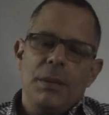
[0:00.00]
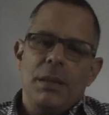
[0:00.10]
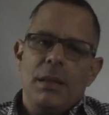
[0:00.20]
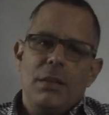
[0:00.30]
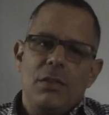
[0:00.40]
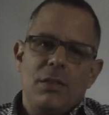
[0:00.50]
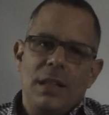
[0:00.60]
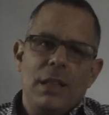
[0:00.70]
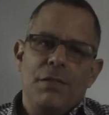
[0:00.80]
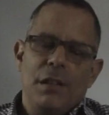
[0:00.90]
It's
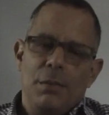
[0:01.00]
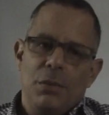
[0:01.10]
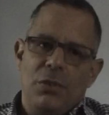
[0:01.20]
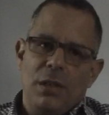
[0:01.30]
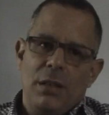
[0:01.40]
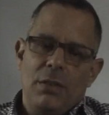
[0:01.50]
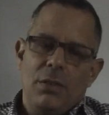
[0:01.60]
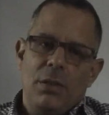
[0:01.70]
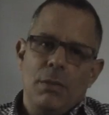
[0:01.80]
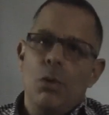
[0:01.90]

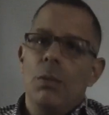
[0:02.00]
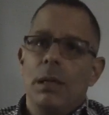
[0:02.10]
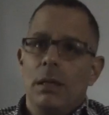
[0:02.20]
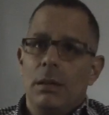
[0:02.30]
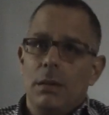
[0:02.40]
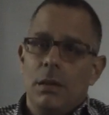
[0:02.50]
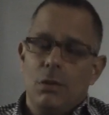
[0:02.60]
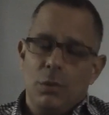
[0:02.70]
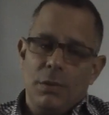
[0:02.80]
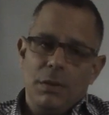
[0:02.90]
95% mobile
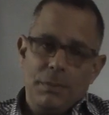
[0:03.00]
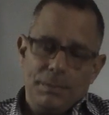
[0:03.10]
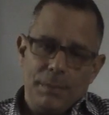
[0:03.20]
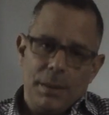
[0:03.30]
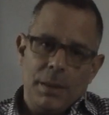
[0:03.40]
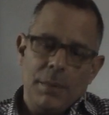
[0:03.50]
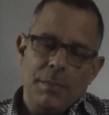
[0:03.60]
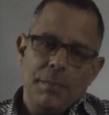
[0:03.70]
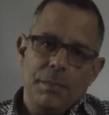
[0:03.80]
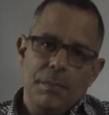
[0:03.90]
driven.
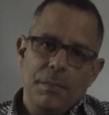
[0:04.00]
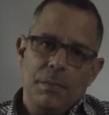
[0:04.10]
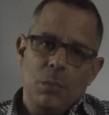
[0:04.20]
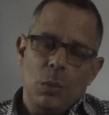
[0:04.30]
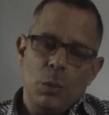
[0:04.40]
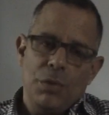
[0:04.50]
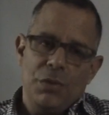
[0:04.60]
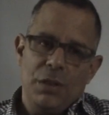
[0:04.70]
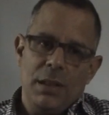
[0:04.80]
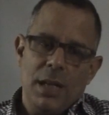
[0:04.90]
What we've
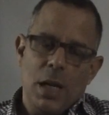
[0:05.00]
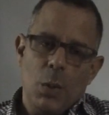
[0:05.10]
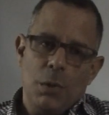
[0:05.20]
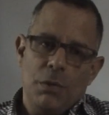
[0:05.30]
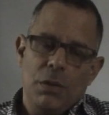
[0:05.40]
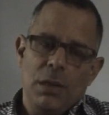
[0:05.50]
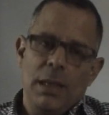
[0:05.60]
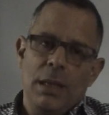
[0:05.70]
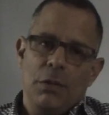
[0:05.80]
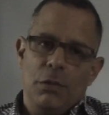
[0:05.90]
seen now with the
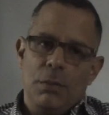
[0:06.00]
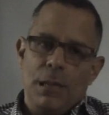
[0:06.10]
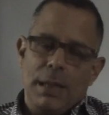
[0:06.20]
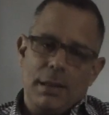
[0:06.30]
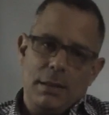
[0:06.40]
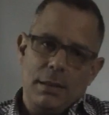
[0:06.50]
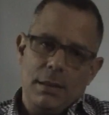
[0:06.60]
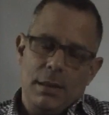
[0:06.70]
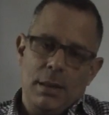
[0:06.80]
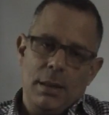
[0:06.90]
laying of the back
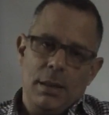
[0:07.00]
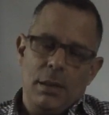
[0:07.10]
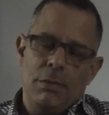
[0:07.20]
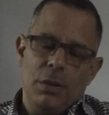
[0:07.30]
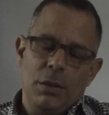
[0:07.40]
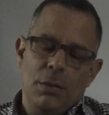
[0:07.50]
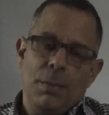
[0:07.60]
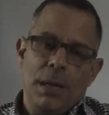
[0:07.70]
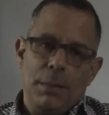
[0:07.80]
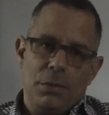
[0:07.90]
of the
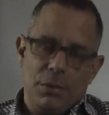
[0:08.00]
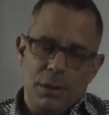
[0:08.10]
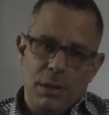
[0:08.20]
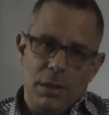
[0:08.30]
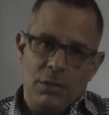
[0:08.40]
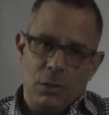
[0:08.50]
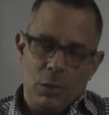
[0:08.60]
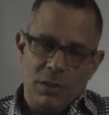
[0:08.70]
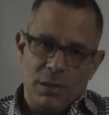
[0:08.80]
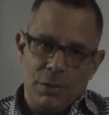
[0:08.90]
pipes in East and
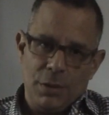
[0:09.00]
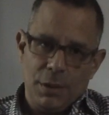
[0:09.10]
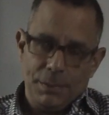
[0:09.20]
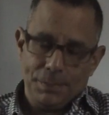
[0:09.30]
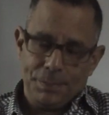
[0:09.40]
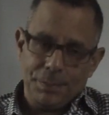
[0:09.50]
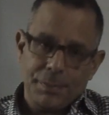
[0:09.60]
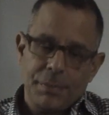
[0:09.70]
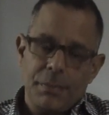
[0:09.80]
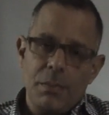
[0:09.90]
West Africa,
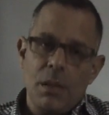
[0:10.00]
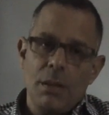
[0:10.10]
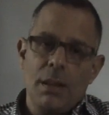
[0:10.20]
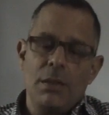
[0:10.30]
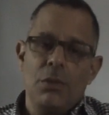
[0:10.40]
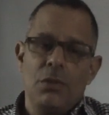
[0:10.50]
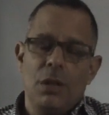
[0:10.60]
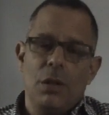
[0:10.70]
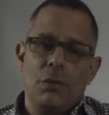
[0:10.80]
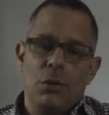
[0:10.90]
that there is,
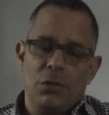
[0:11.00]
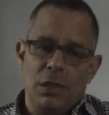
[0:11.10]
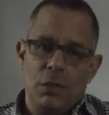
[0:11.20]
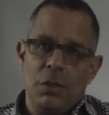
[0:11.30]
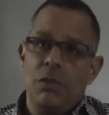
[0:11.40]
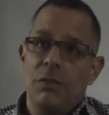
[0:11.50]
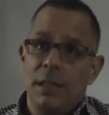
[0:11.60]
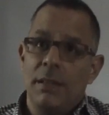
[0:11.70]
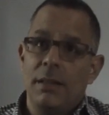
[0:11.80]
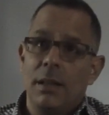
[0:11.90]
of course, an increase of
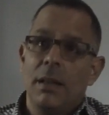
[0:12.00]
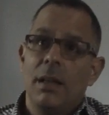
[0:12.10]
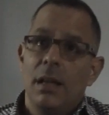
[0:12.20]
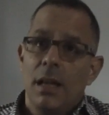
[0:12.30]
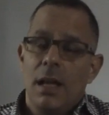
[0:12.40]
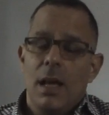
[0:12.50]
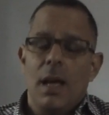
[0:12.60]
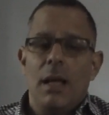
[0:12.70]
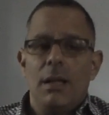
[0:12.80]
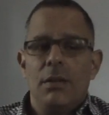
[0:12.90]
data
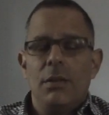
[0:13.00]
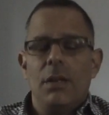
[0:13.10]
and